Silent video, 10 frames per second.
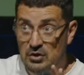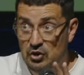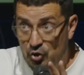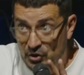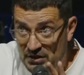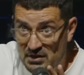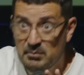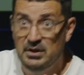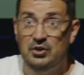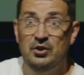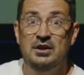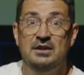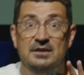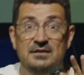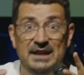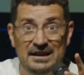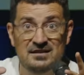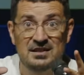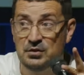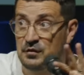look in the mirror,
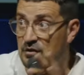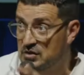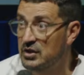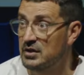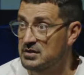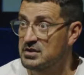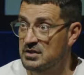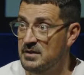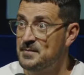that's Hillsong Church.